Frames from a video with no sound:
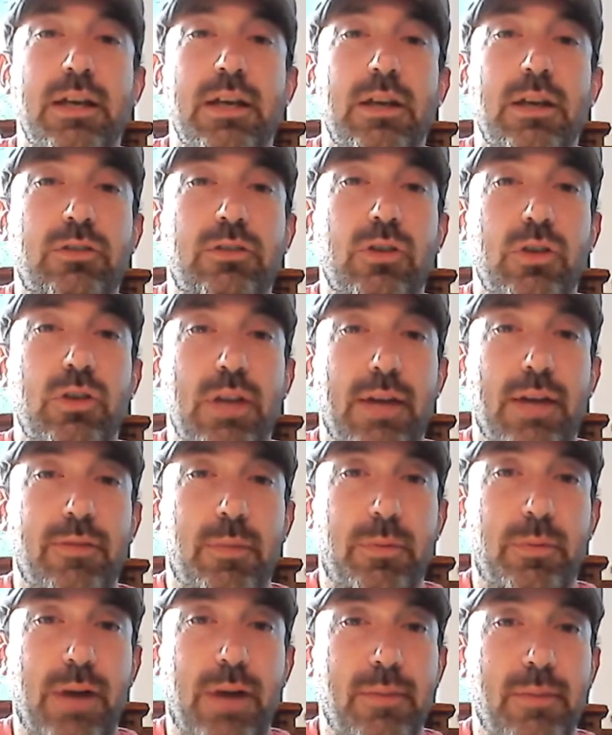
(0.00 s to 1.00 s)
So you have the
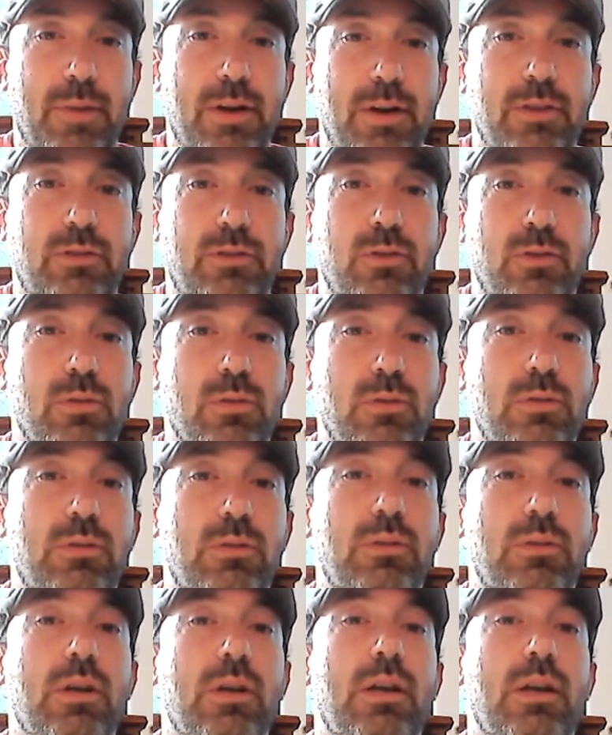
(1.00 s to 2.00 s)
primary
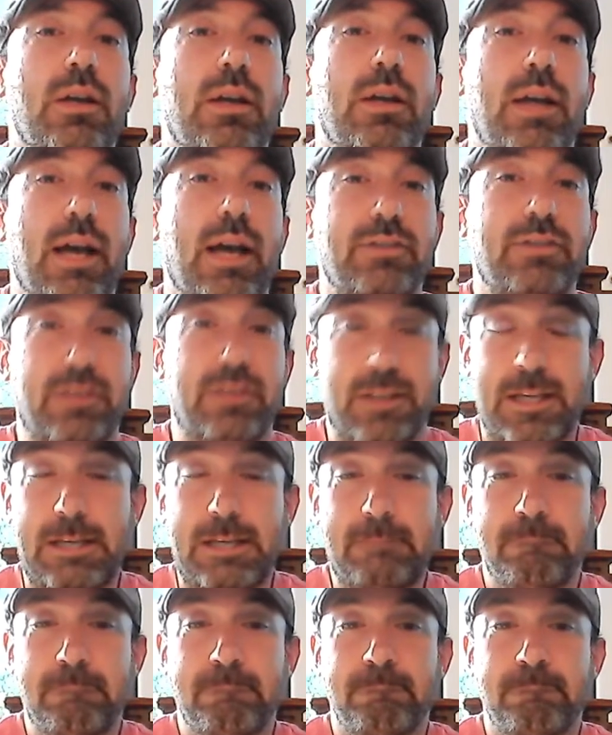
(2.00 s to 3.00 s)
school has a
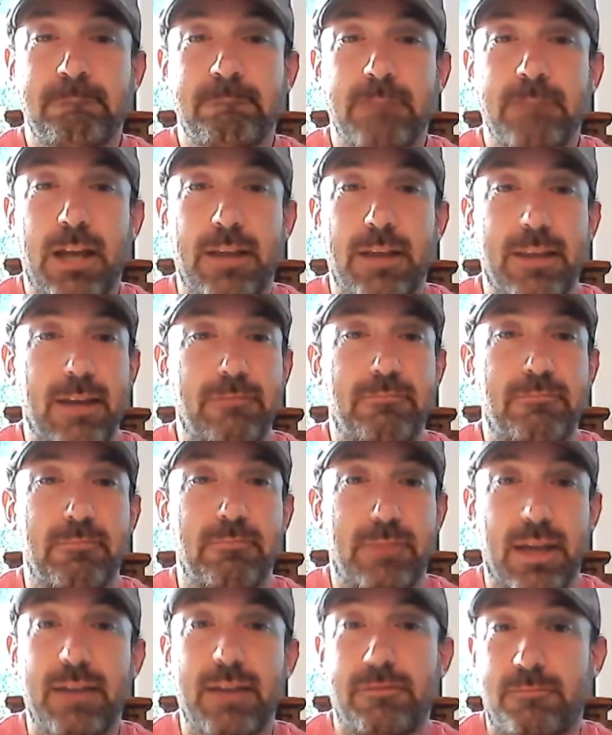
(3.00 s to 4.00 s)
team, and they've
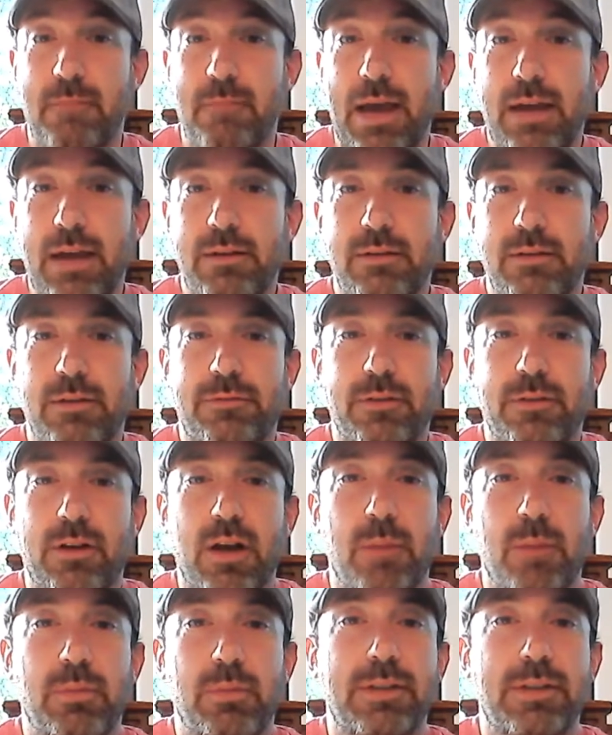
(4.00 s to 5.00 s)
they've met a
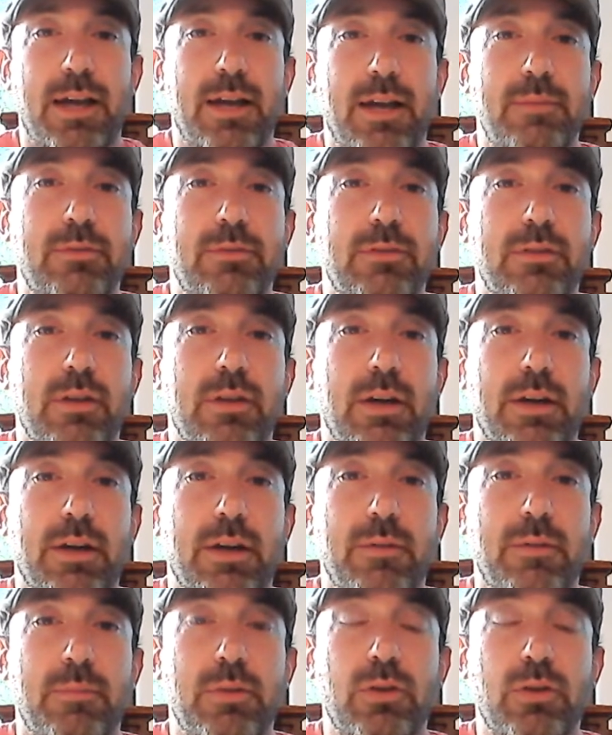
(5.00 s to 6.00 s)
couple of times. Uh,
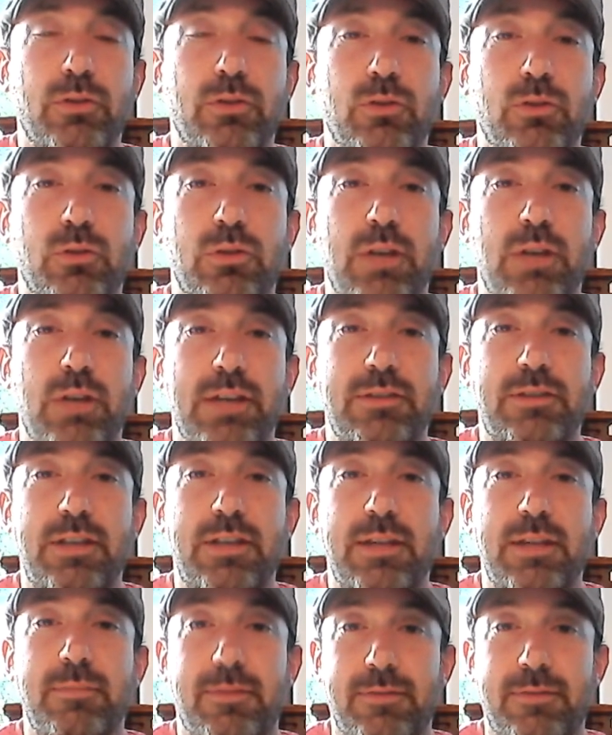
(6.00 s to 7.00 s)
the middle school has a
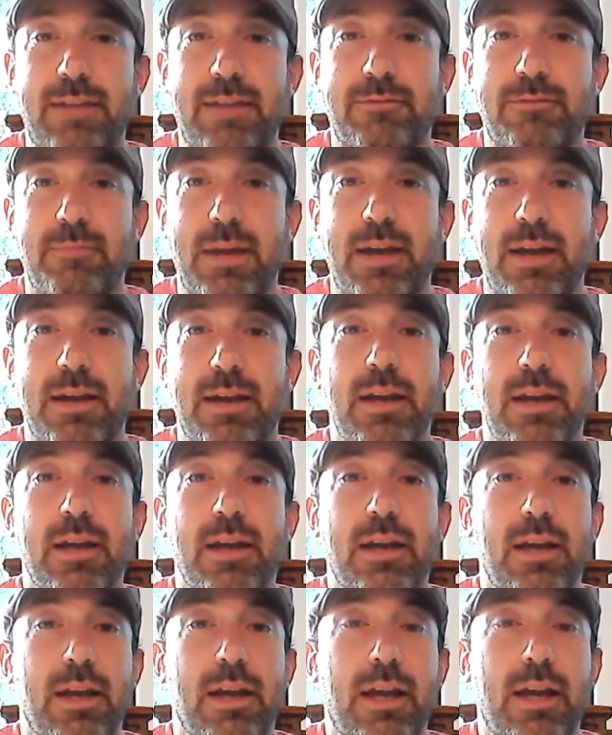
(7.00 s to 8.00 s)
team, and they've met,
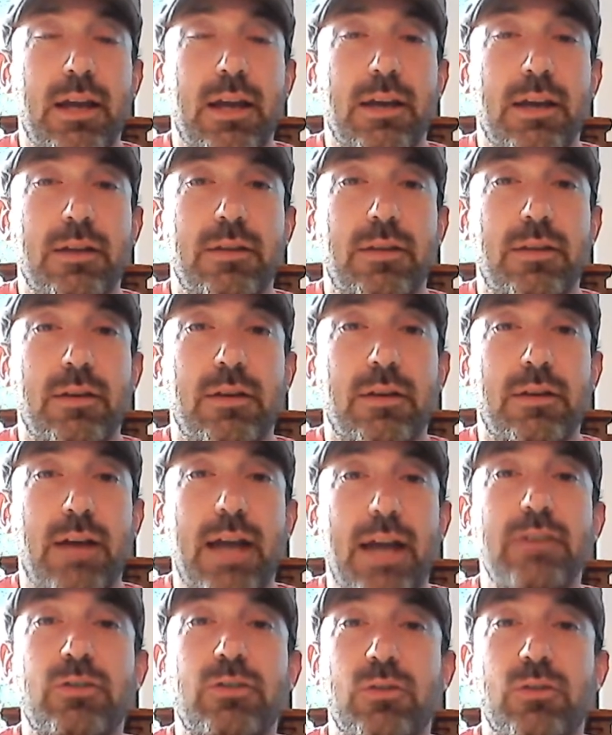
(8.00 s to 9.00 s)
and the
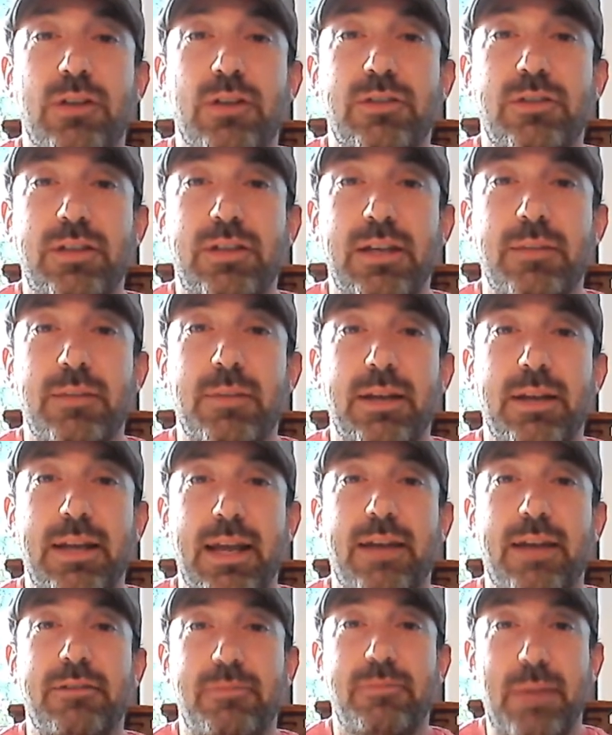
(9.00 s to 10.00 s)
high school has a team, and they
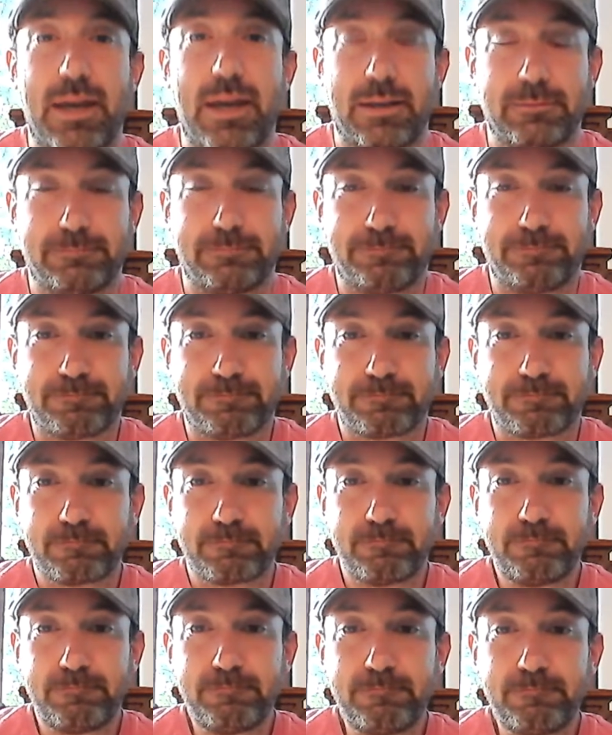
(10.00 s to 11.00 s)
have met.
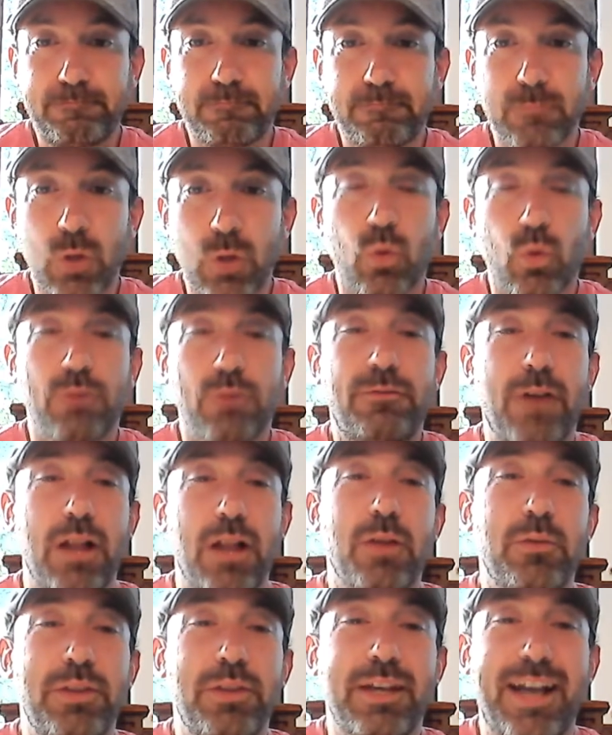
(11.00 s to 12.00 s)
We're
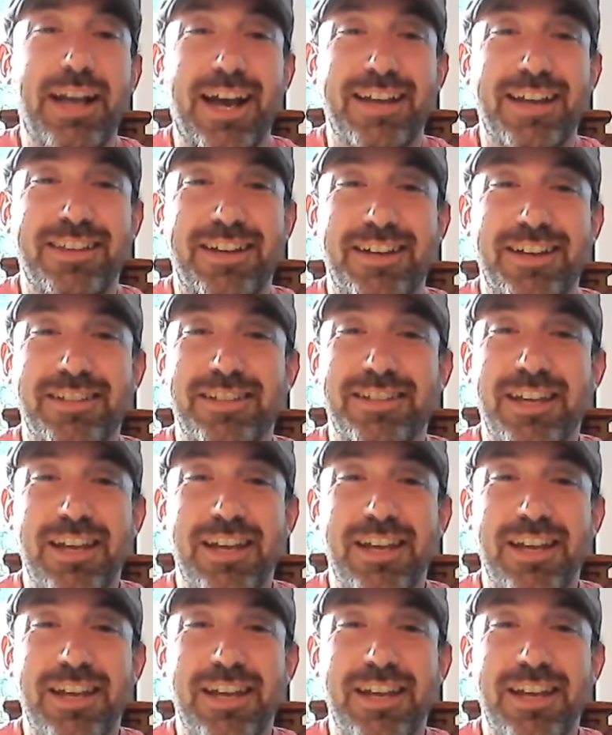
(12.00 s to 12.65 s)
following the guidelines.